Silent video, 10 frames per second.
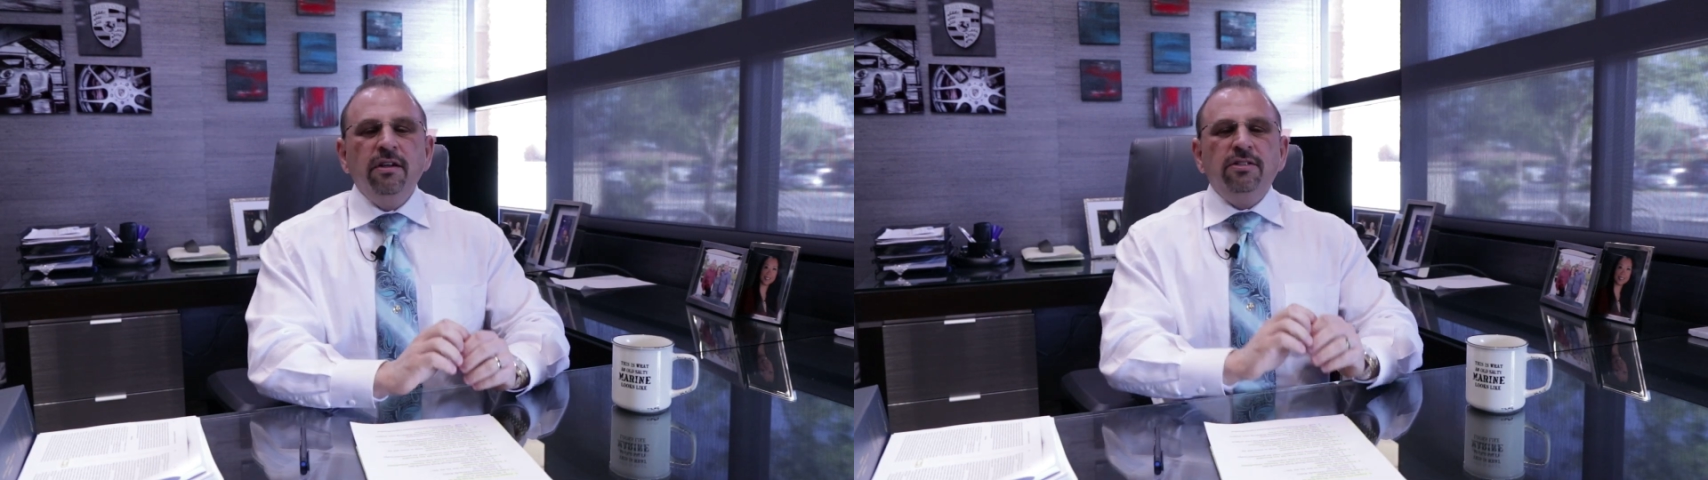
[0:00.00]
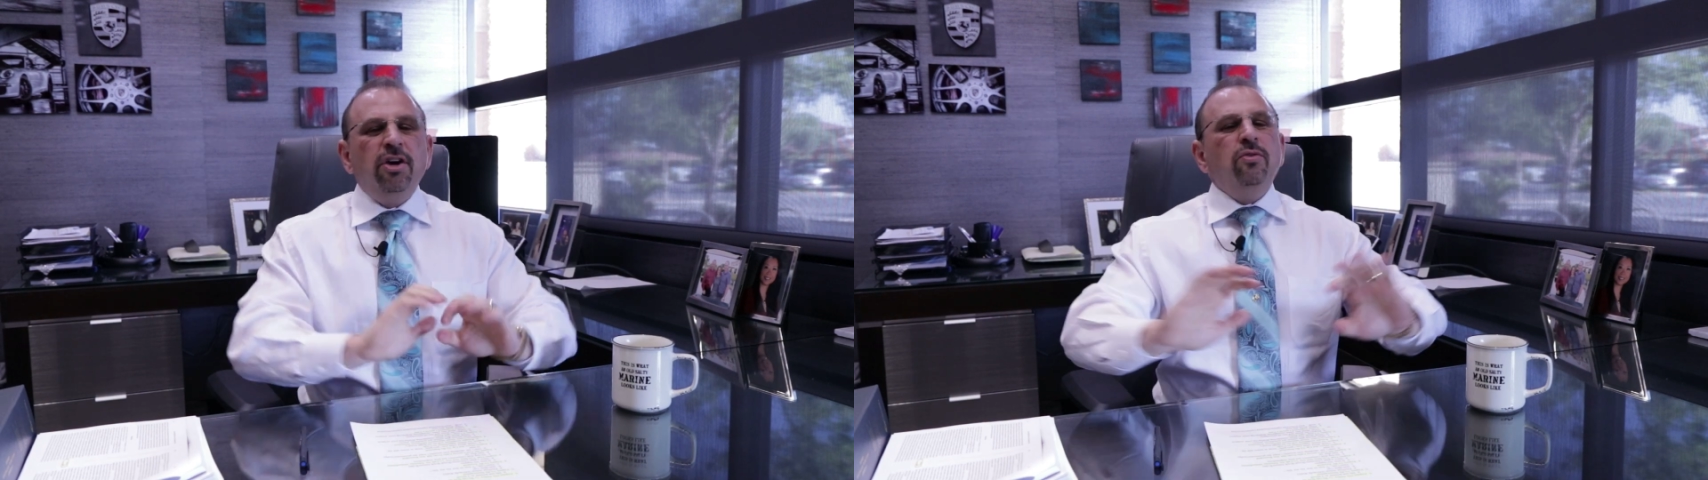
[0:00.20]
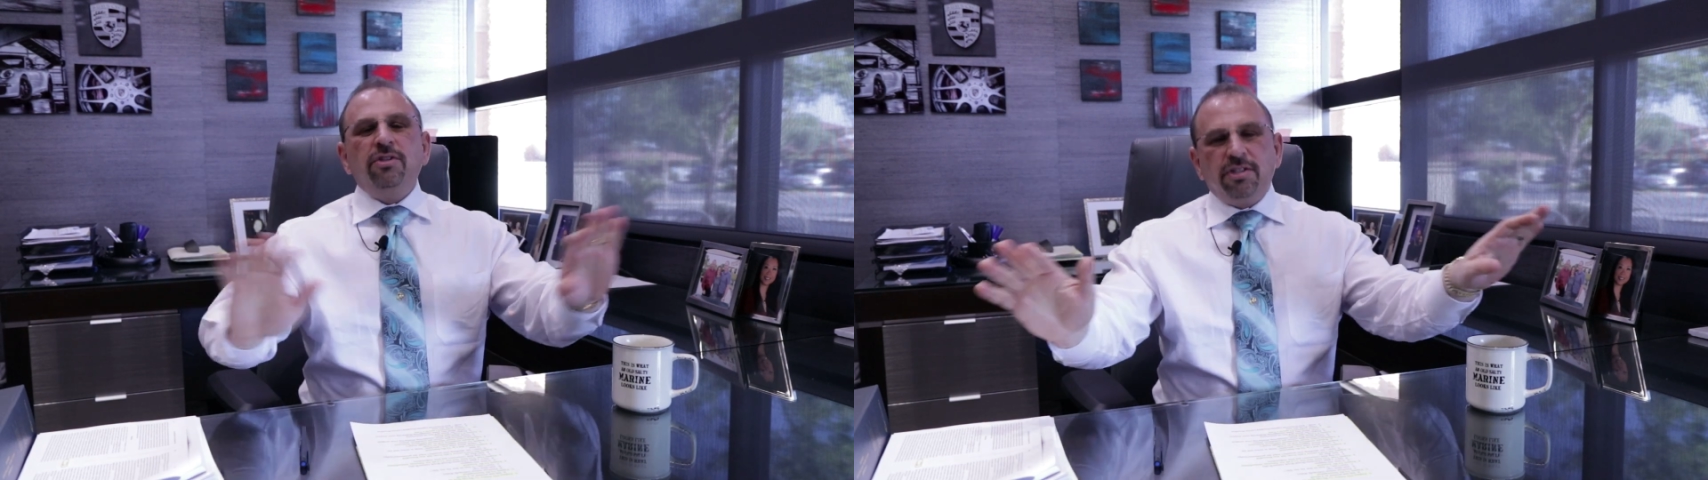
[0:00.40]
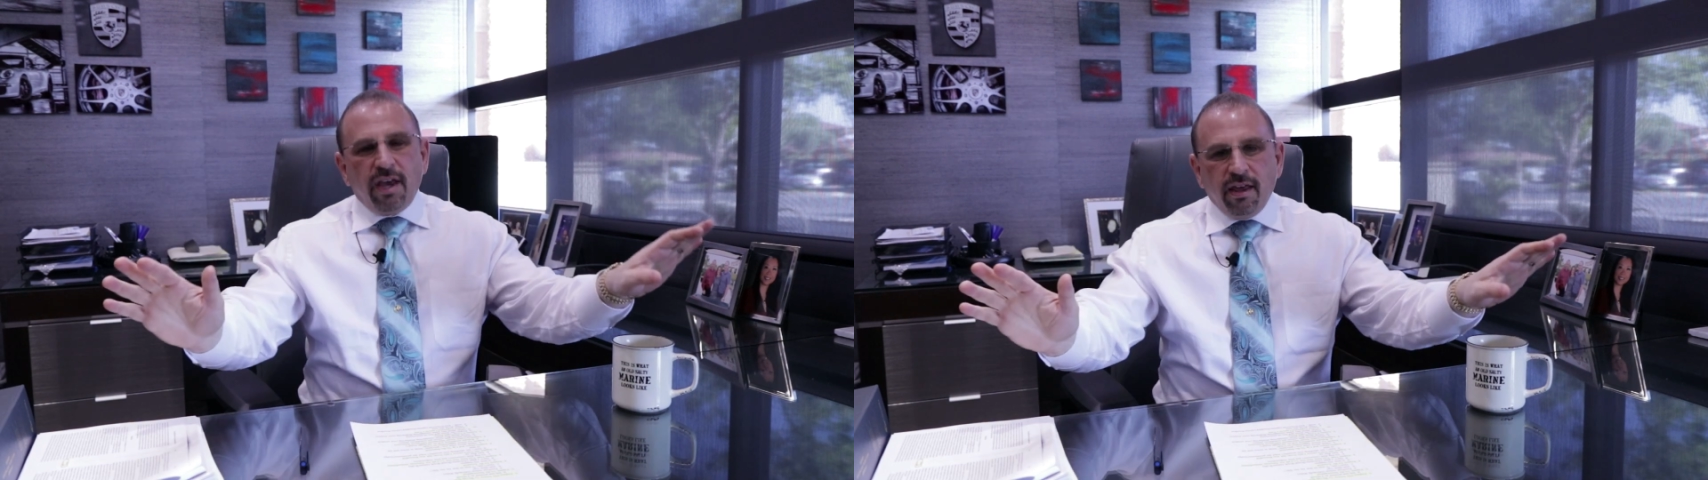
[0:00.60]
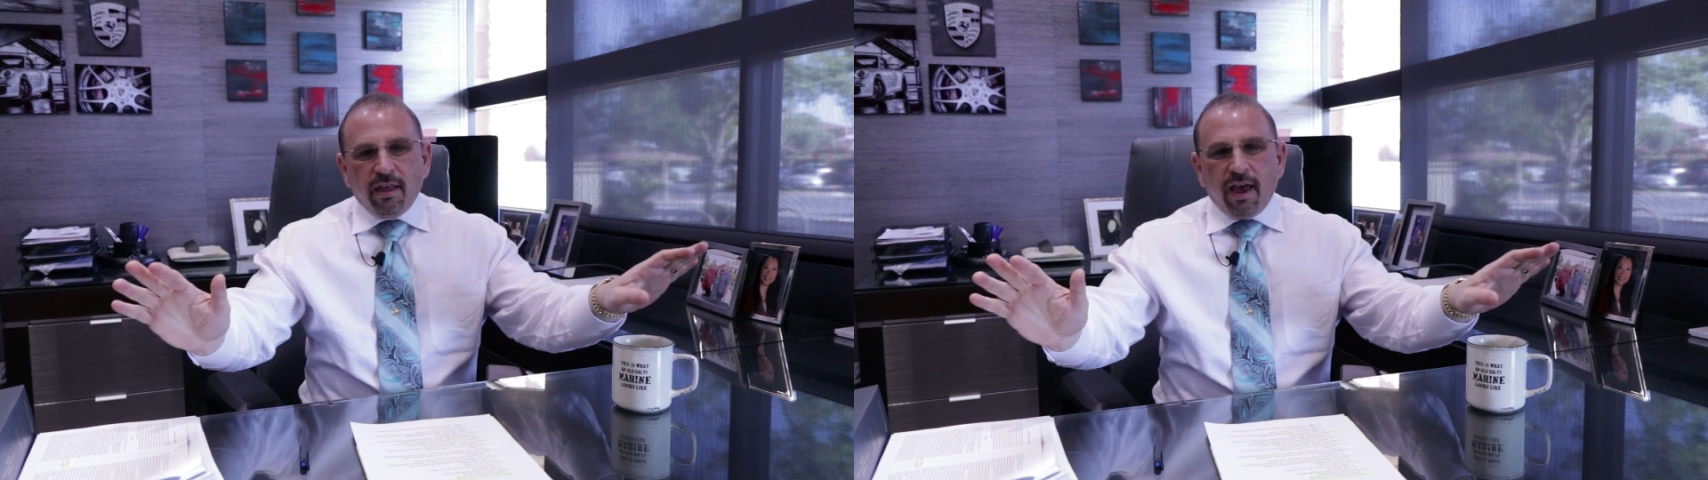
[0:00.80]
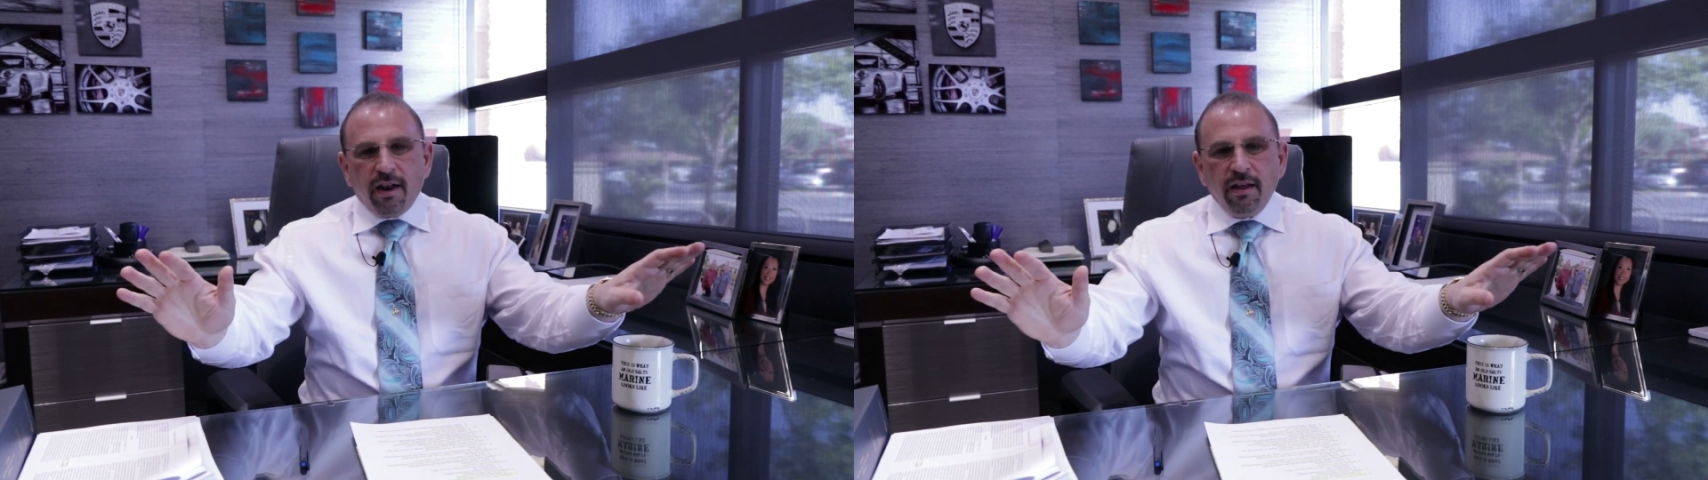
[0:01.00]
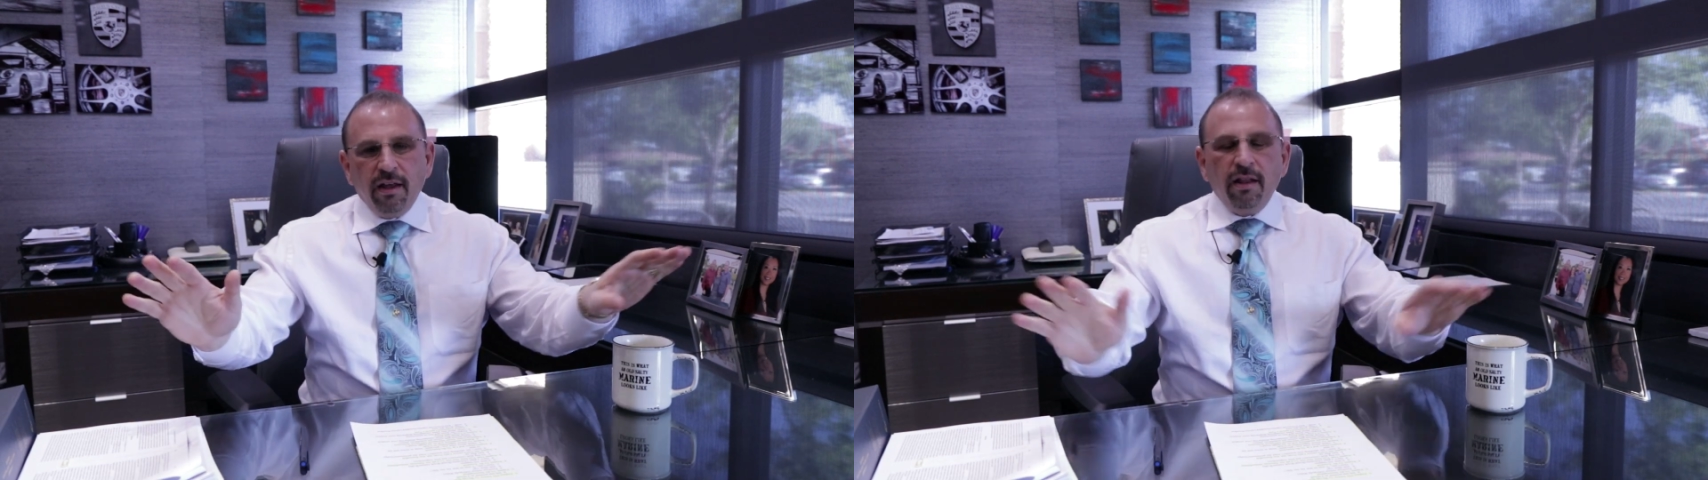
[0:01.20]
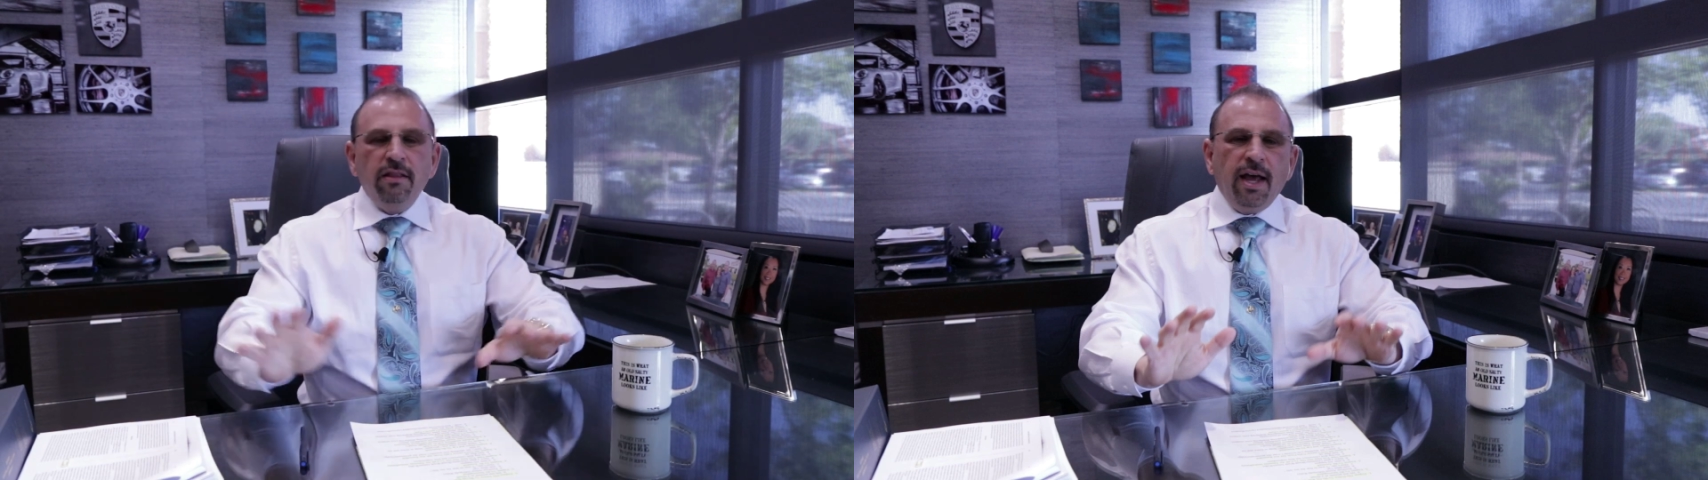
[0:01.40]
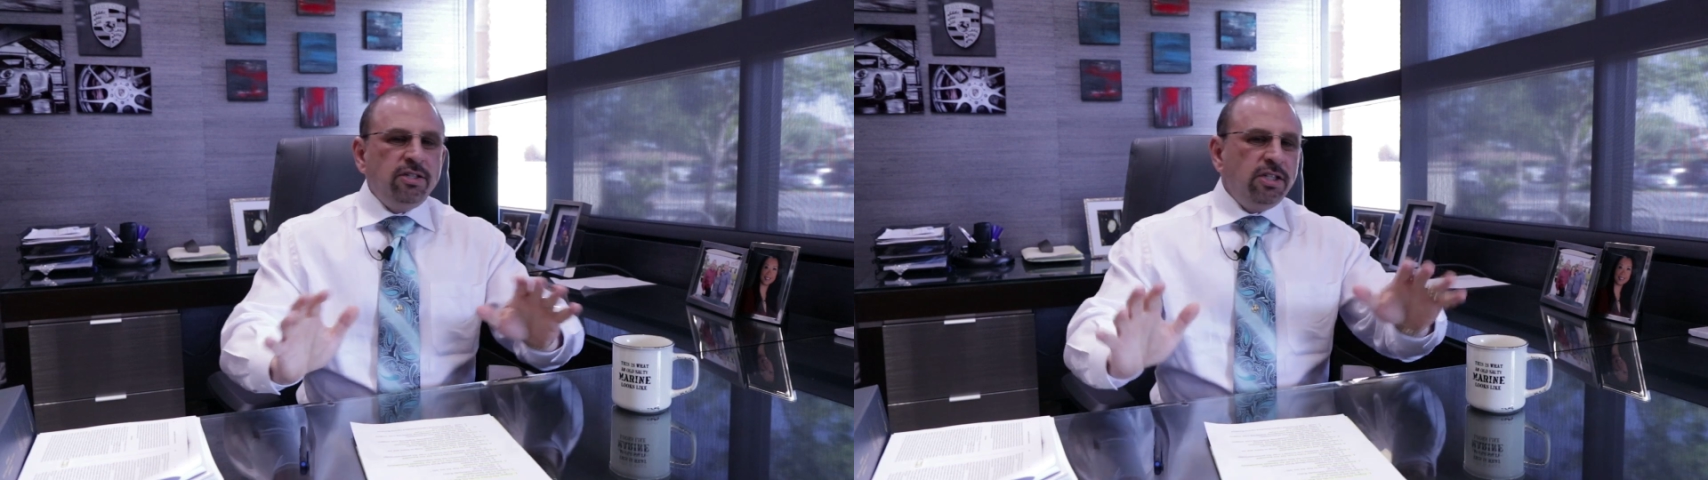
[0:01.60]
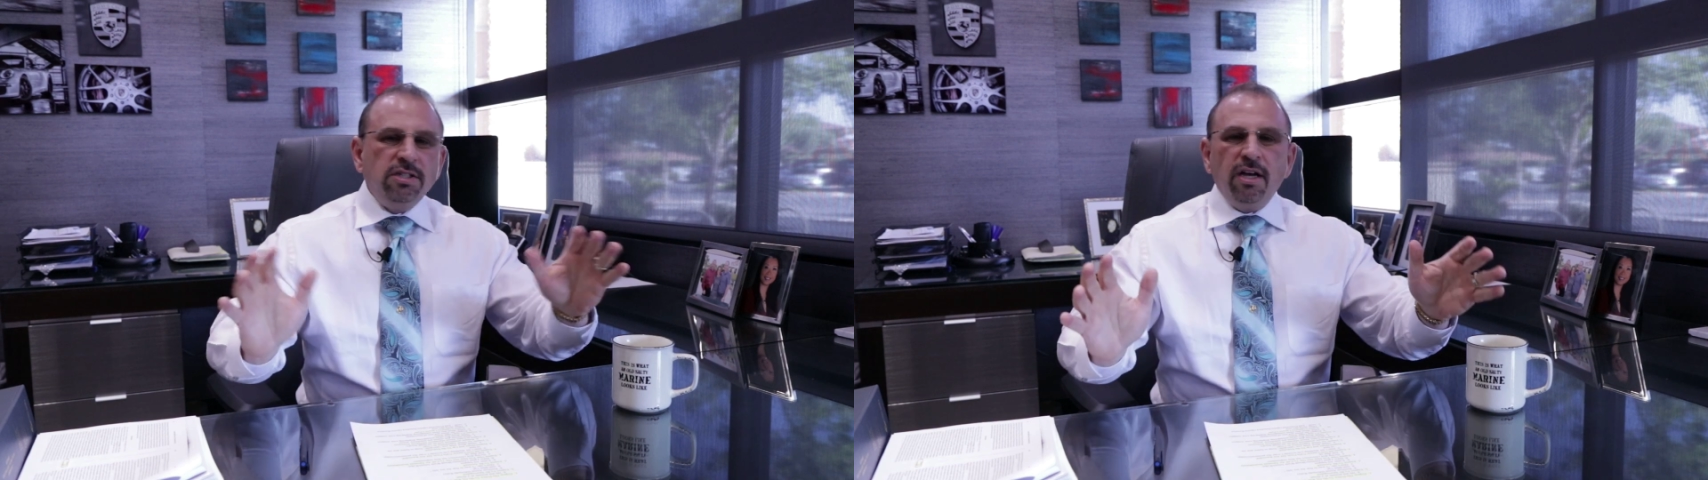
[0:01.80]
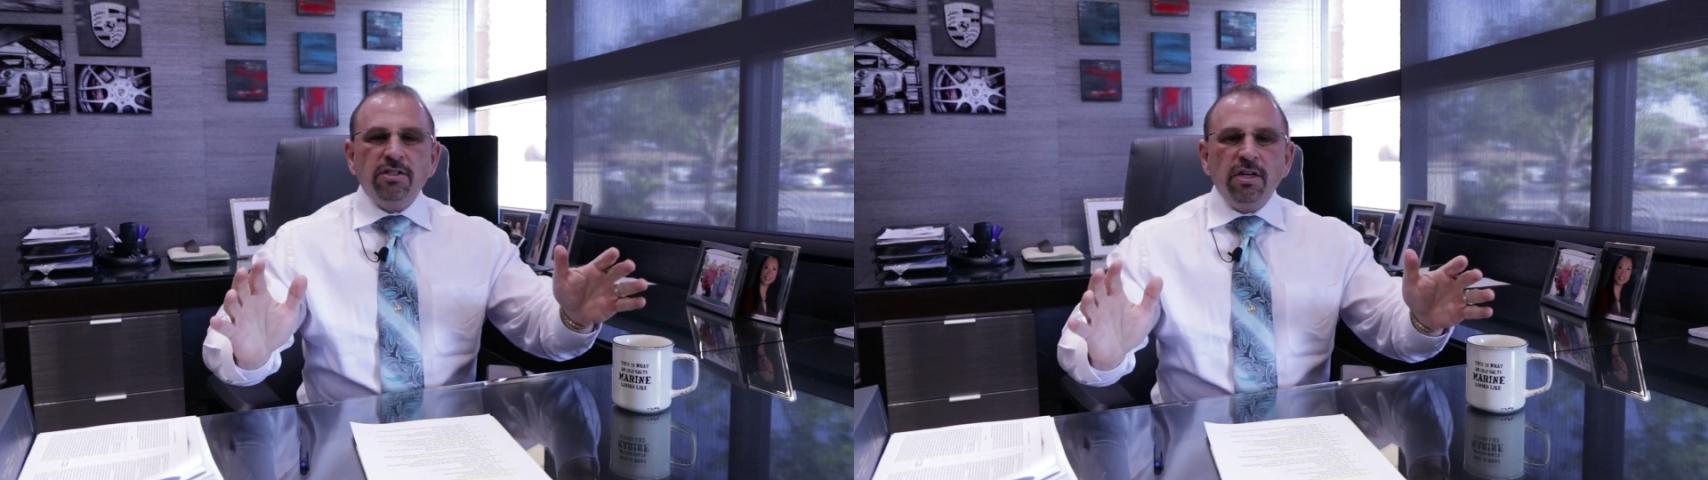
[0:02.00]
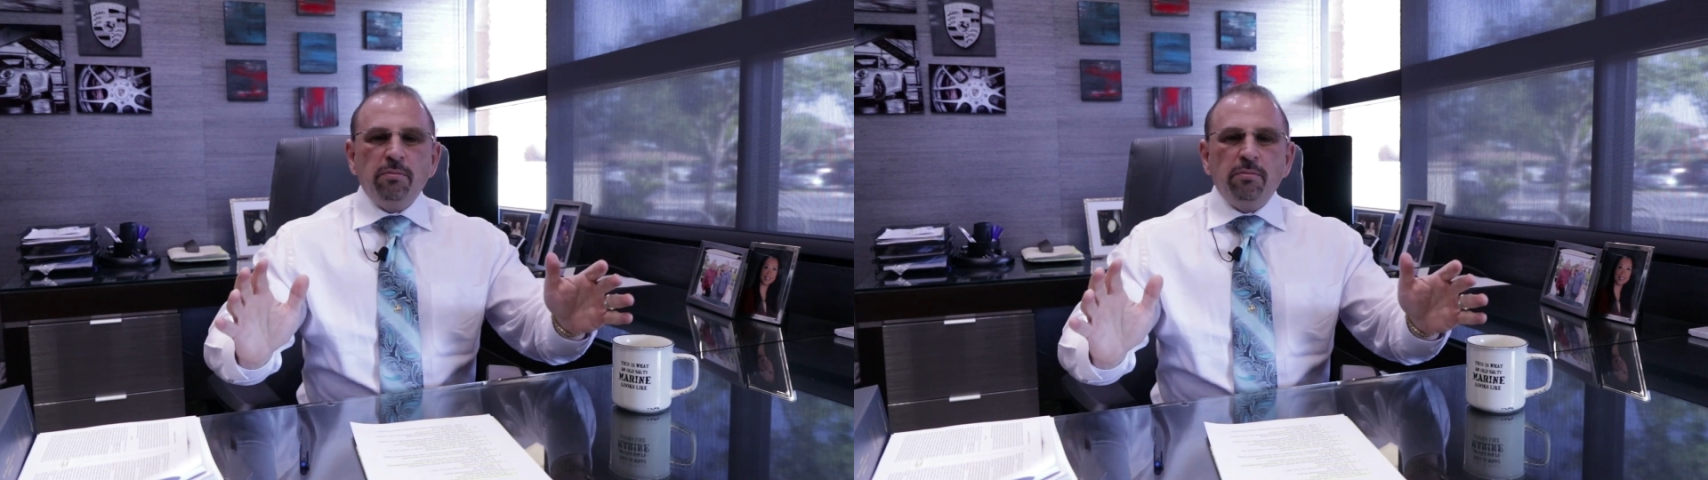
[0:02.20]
Don't say that. That just doesn't